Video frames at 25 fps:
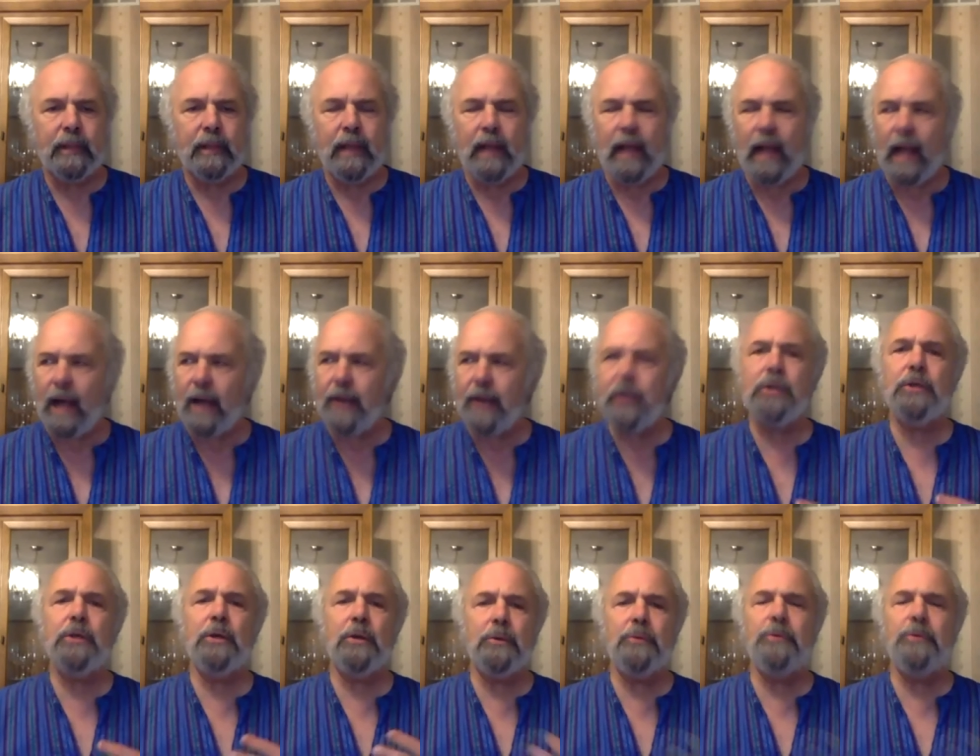How do
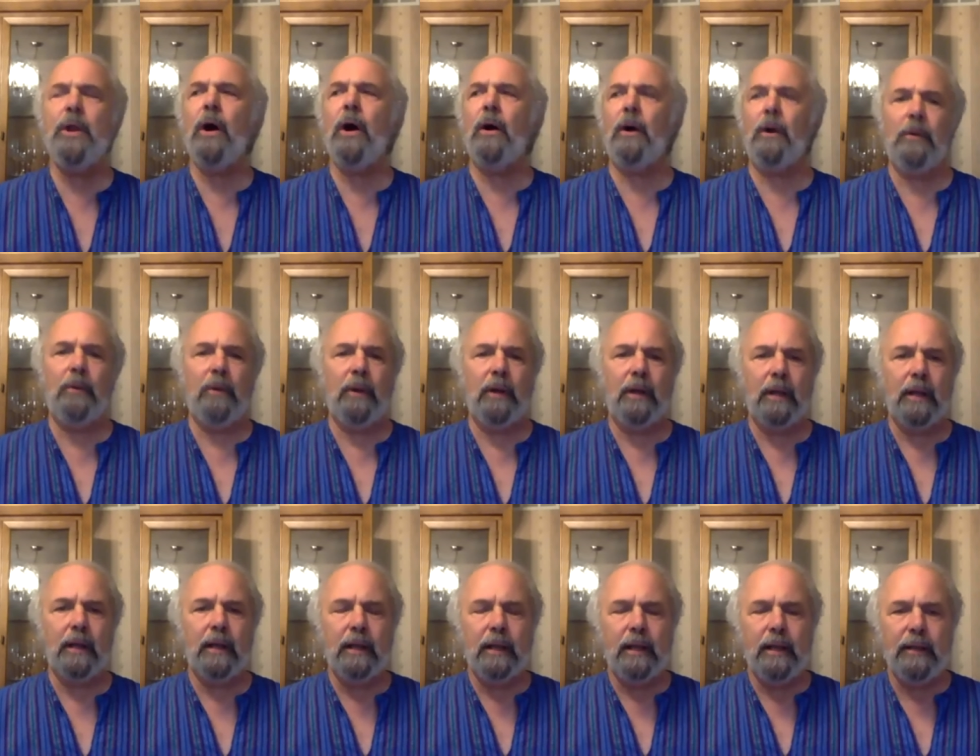you know
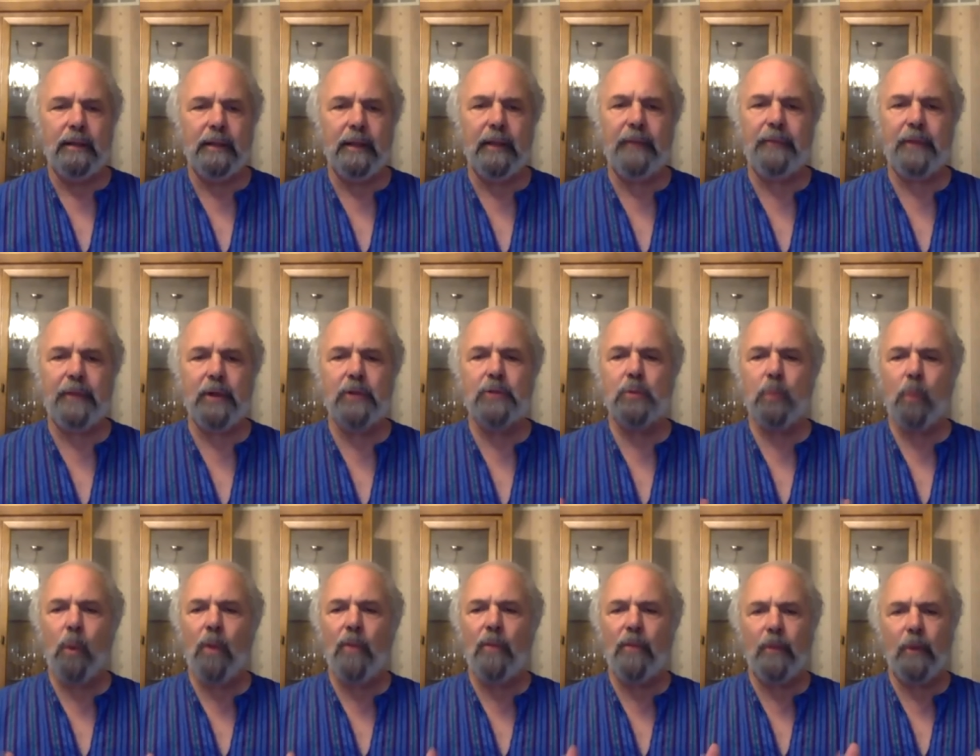that there's
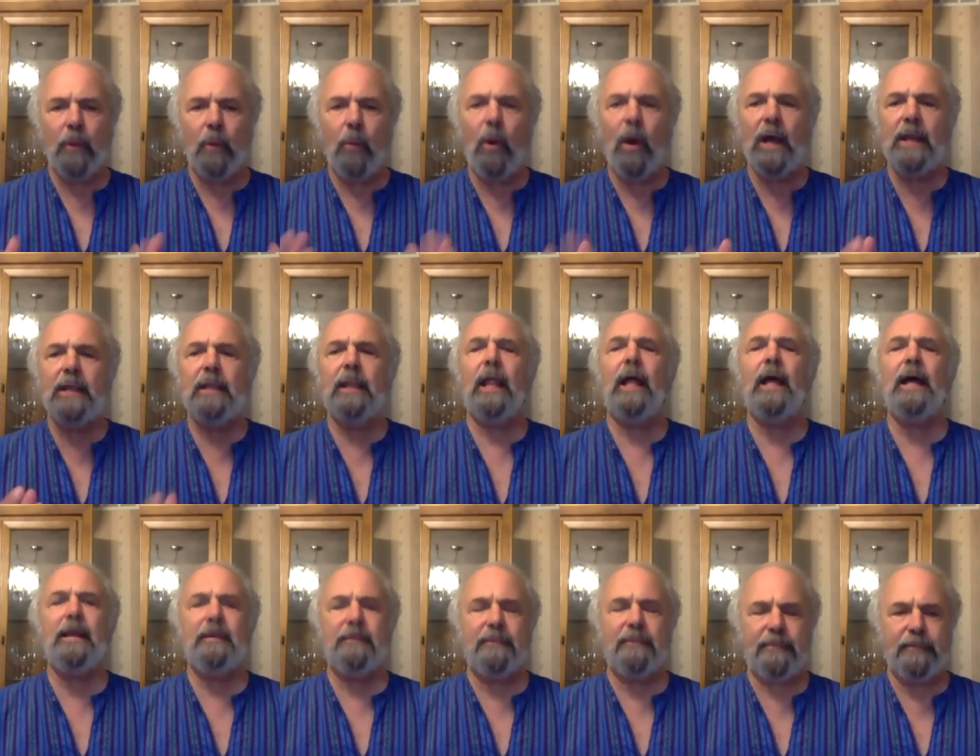the one
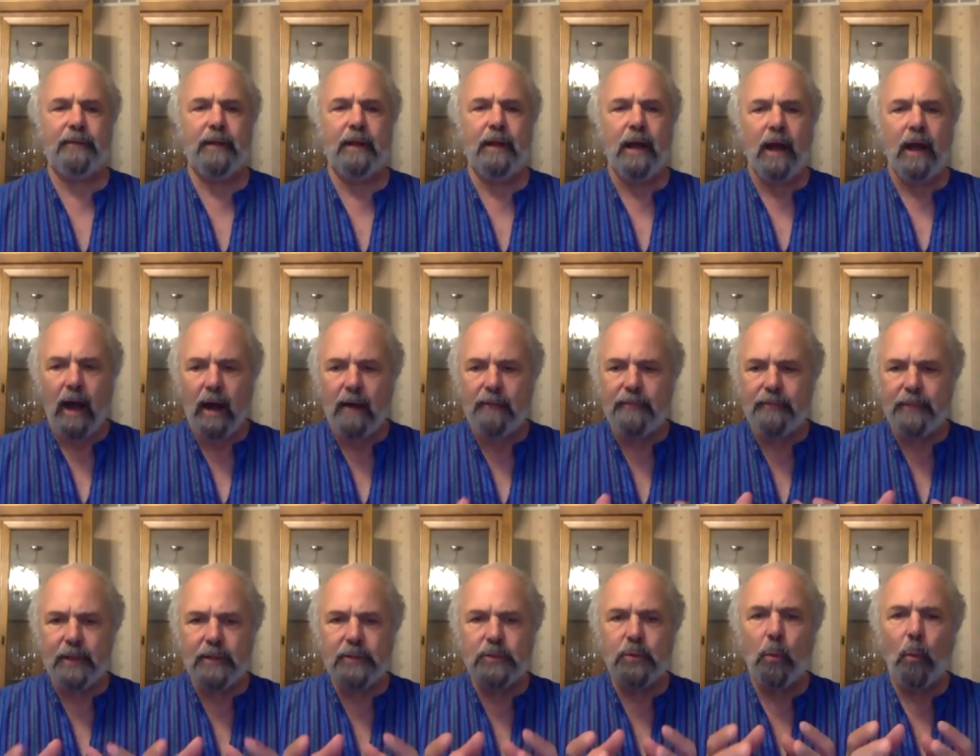life of
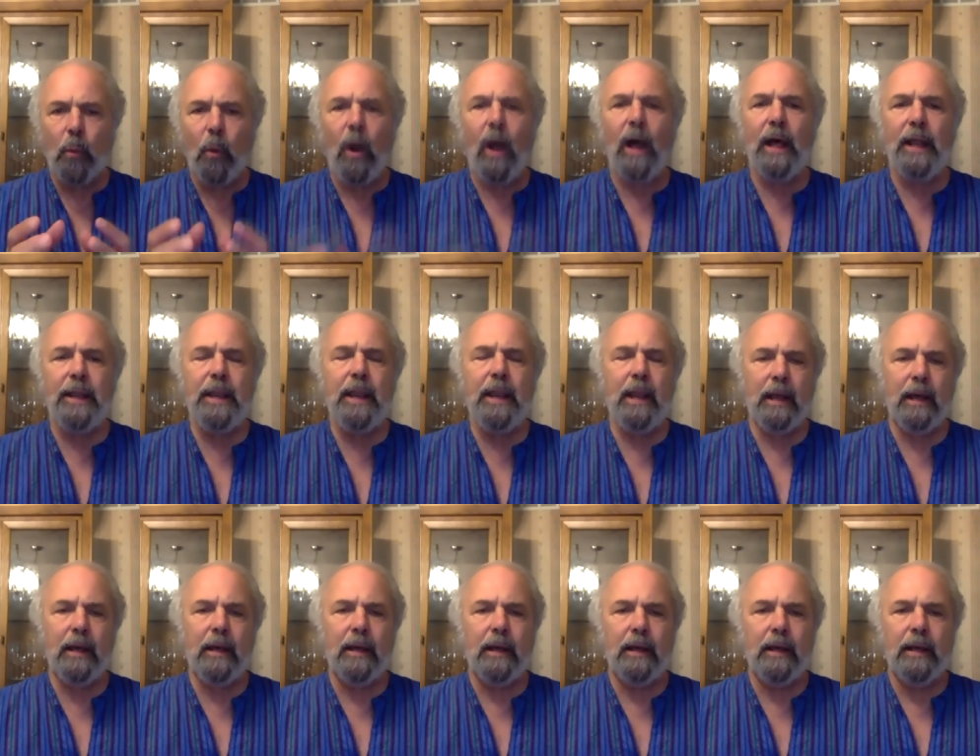this
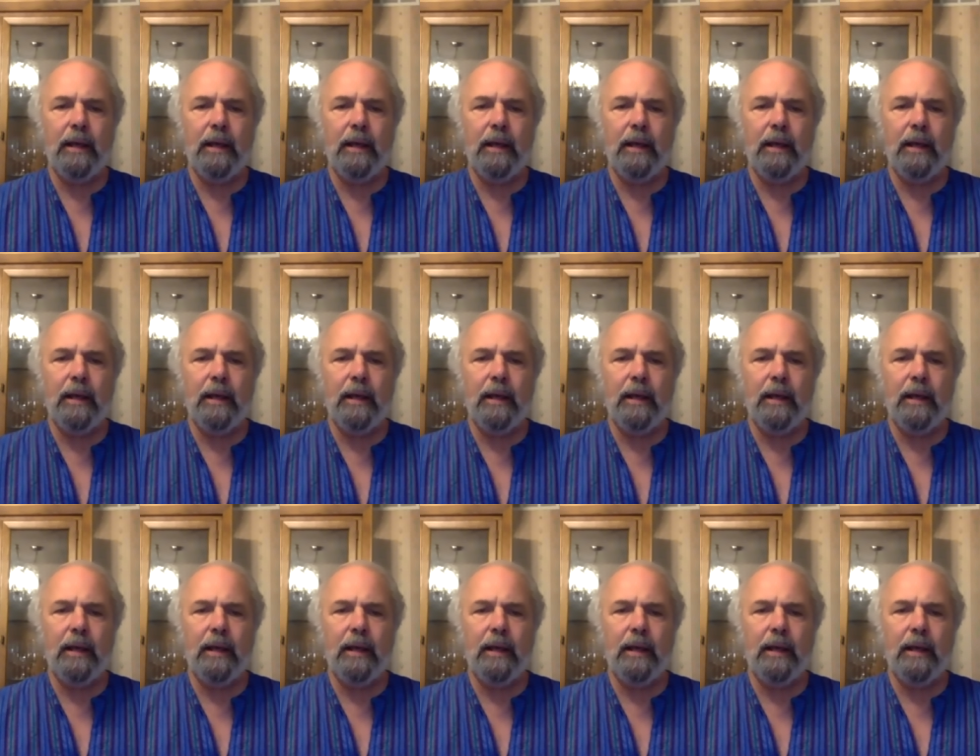one,